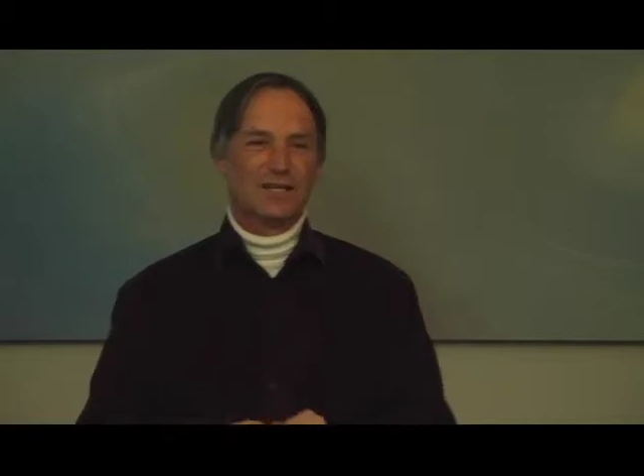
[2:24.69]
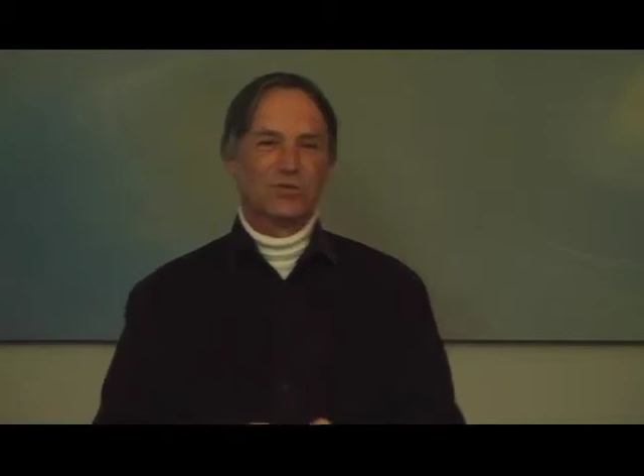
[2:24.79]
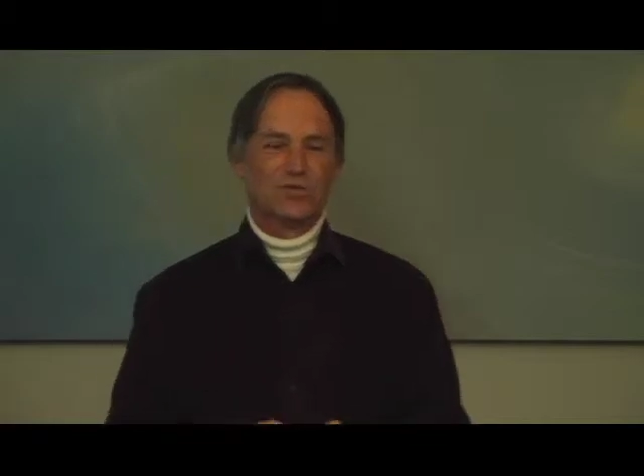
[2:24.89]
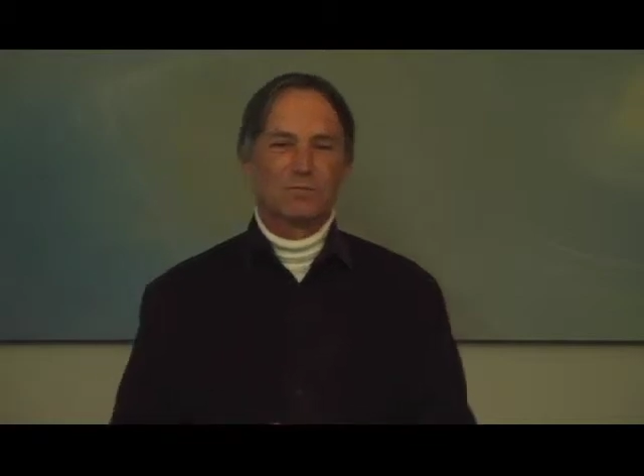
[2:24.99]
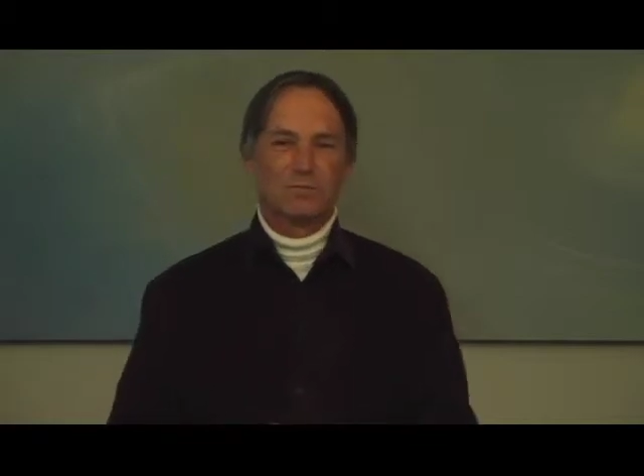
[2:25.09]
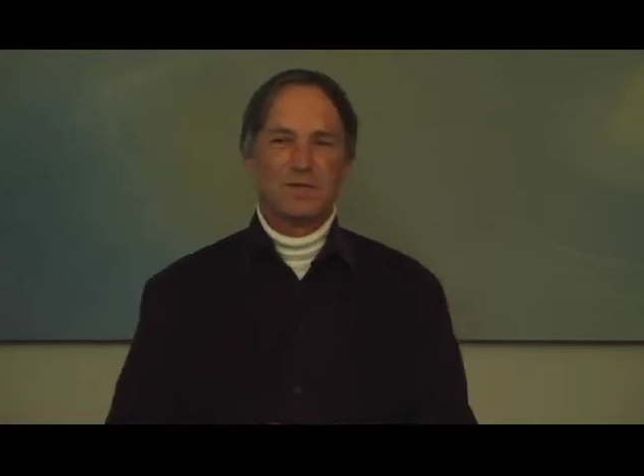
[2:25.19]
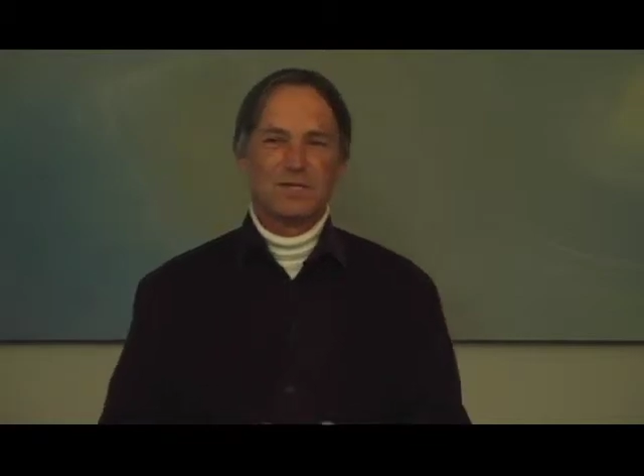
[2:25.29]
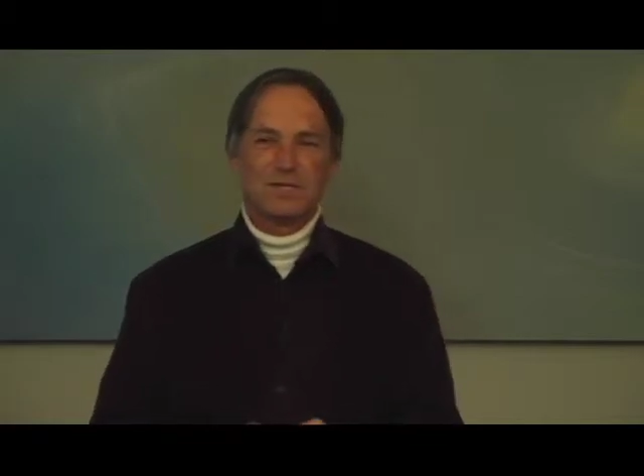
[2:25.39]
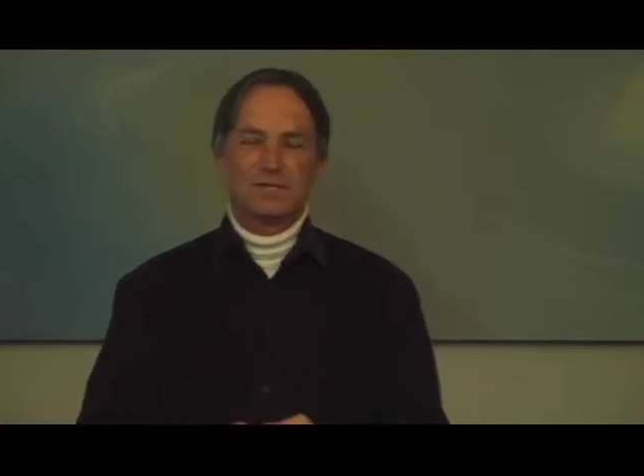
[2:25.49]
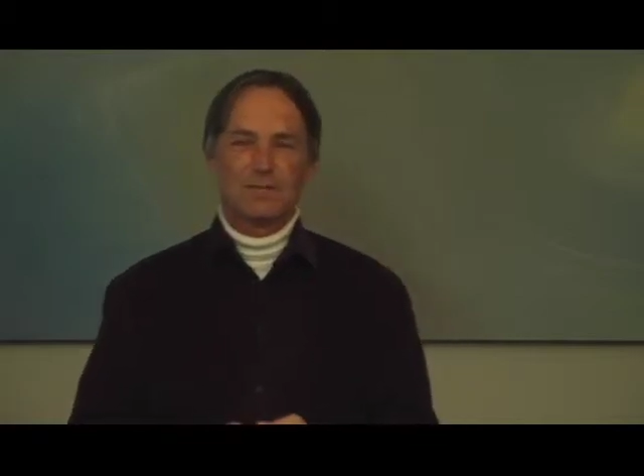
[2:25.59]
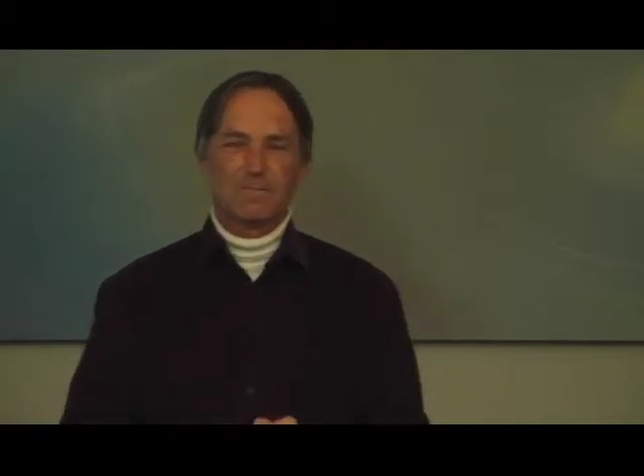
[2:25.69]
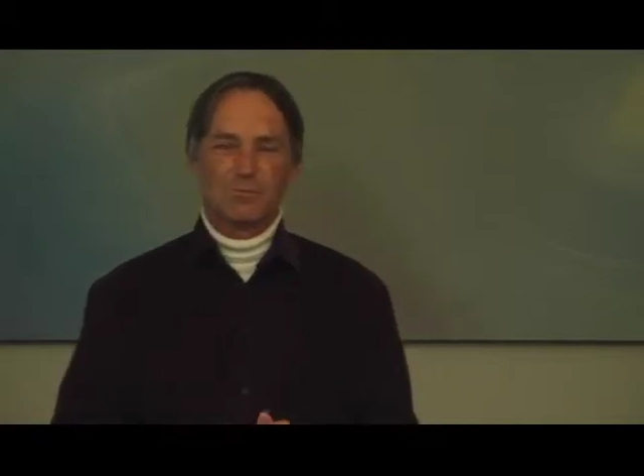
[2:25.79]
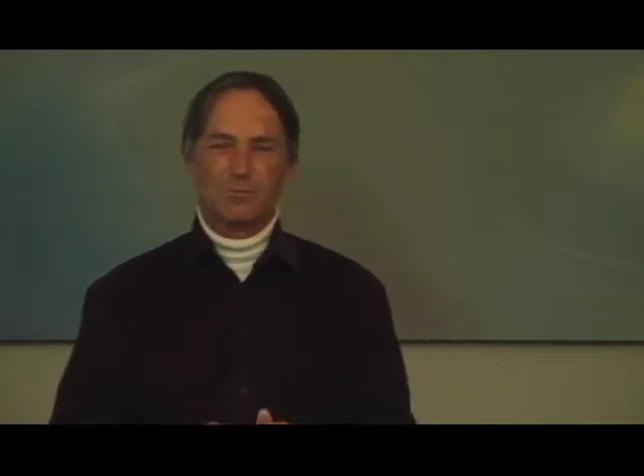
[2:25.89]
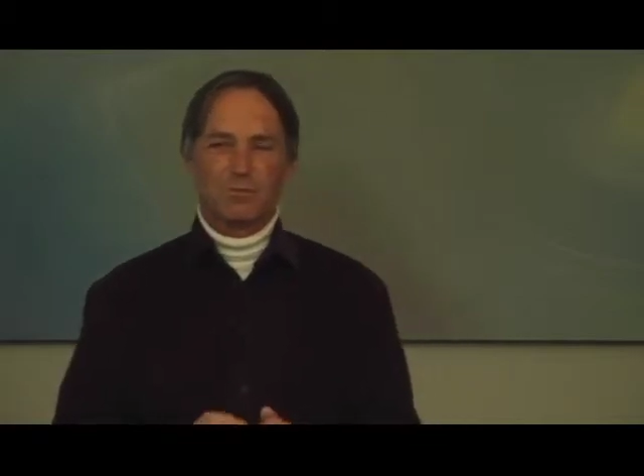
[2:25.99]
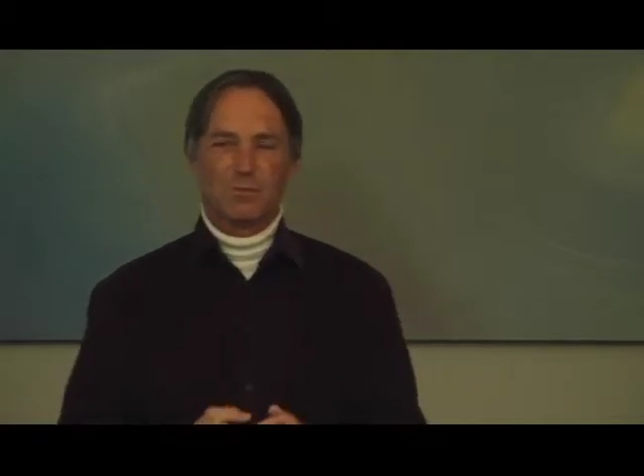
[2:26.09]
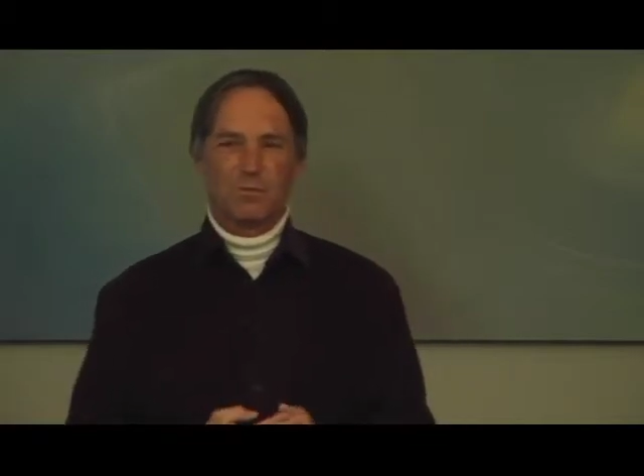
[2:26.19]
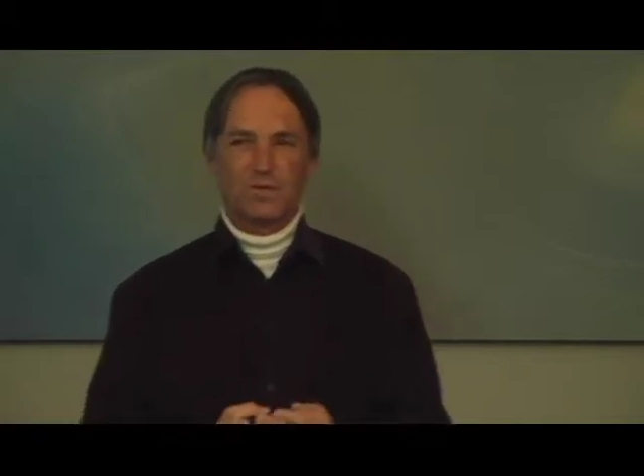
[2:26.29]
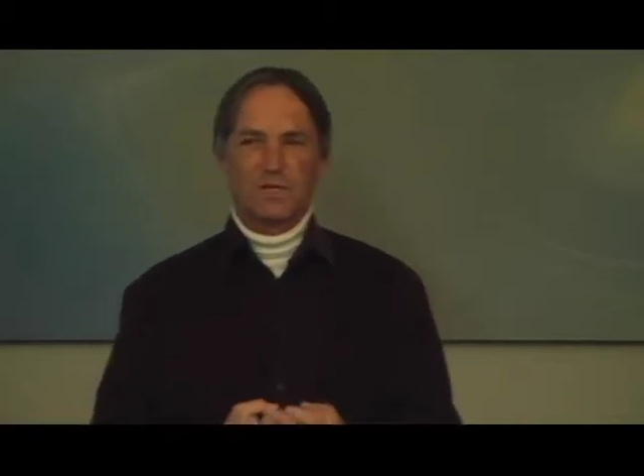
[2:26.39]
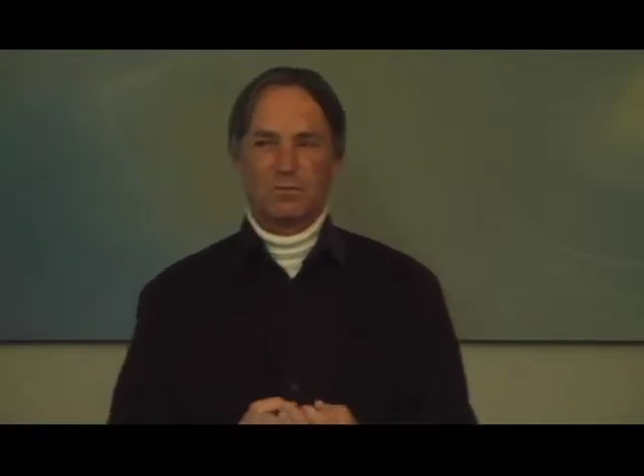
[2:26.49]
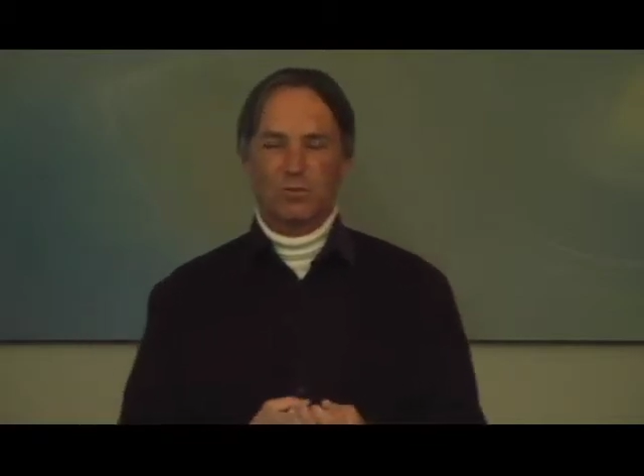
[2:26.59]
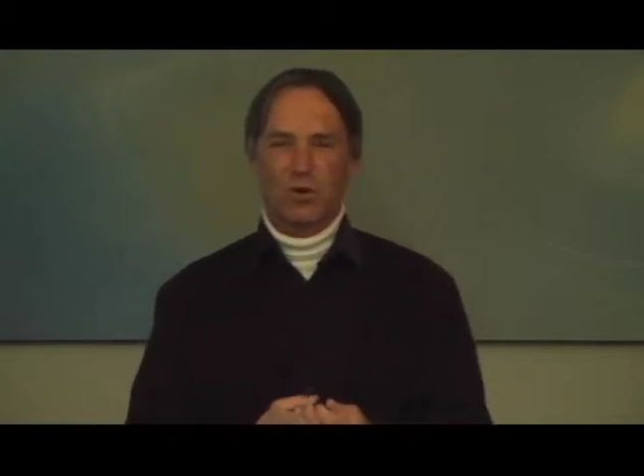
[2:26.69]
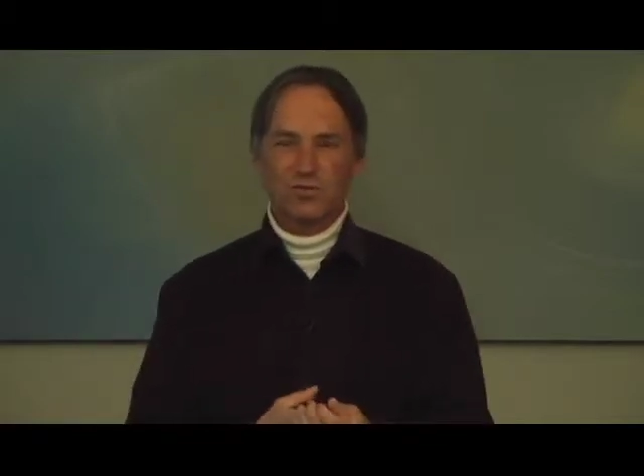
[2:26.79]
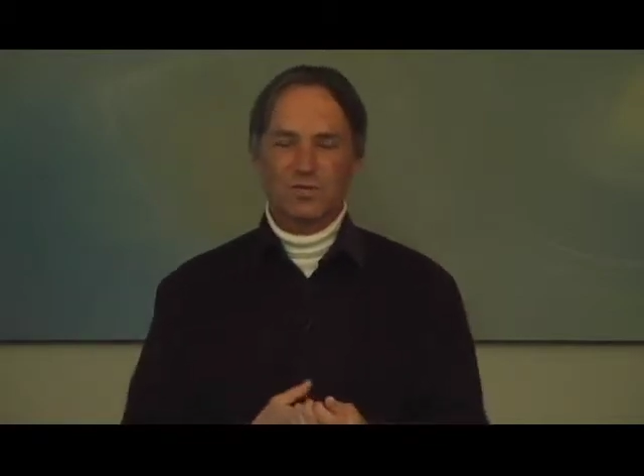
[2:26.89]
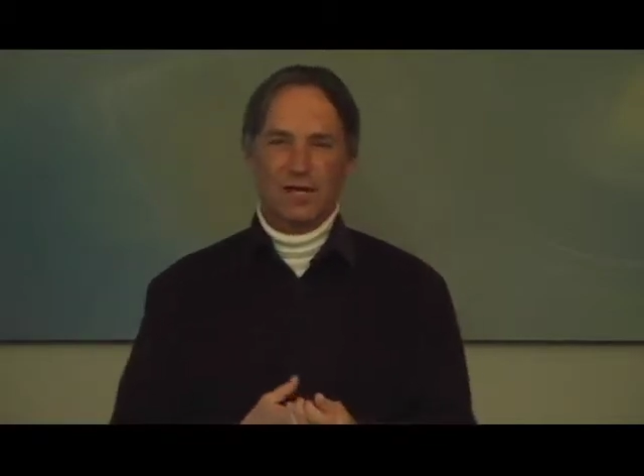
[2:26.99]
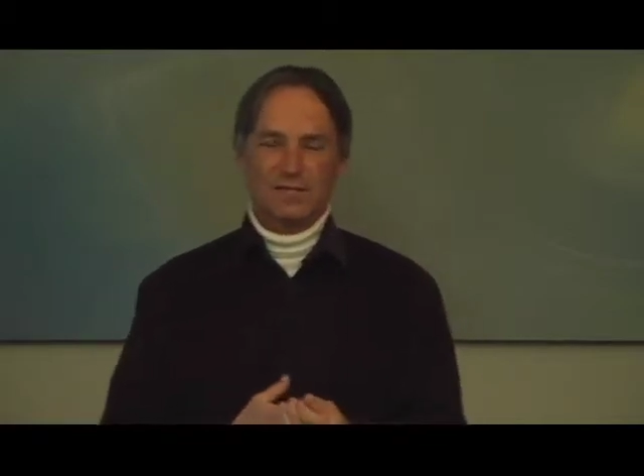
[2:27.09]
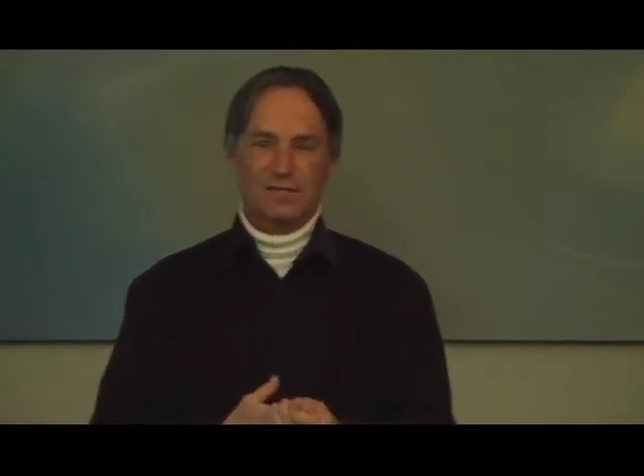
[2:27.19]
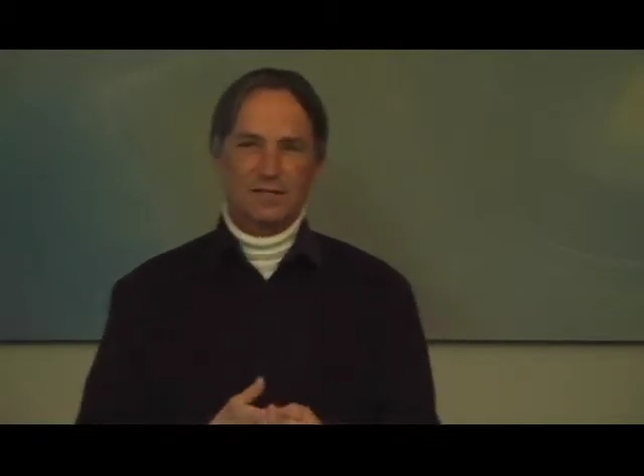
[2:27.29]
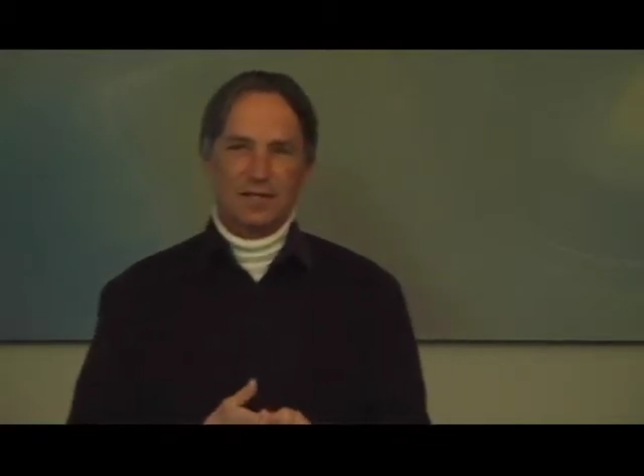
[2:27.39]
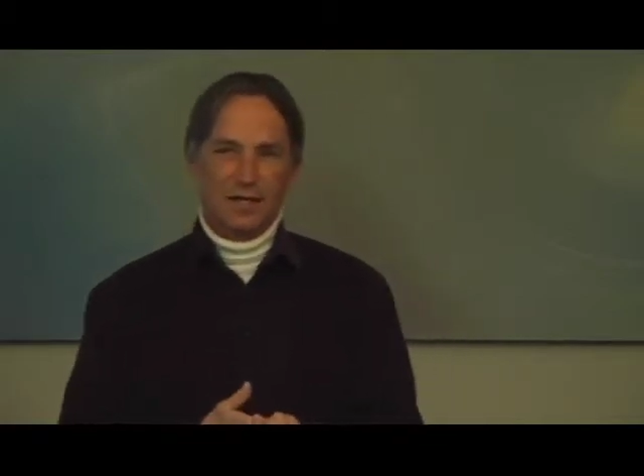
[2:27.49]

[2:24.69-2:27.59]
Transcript: to the peace process.